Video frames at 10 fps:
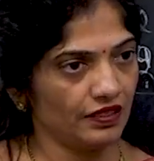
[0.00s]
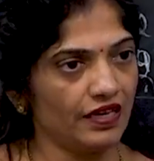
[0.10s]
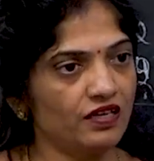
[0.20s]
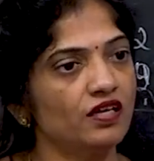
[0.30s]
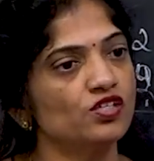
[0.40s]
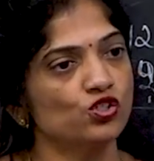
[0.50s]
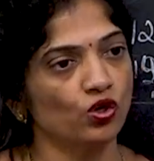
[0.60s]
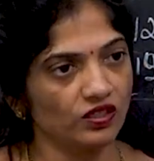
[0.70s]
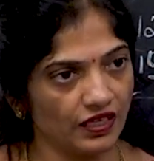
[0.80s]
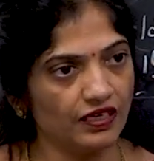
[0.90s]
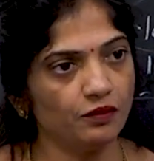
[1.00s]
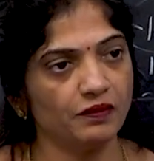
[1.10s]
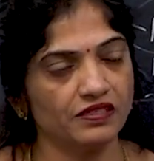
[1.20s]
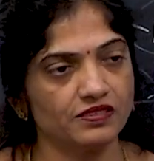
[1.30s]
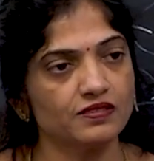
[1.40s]
engaged on daily
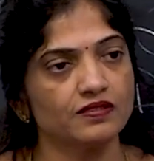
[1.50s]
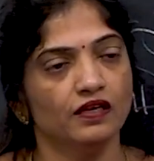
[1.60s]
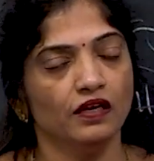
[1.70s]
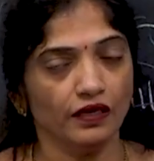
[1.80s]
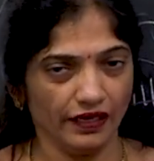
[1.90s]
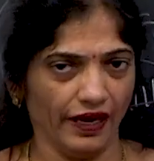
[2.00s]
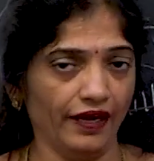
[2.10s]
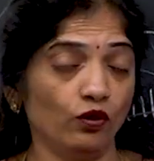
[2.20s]
basis, and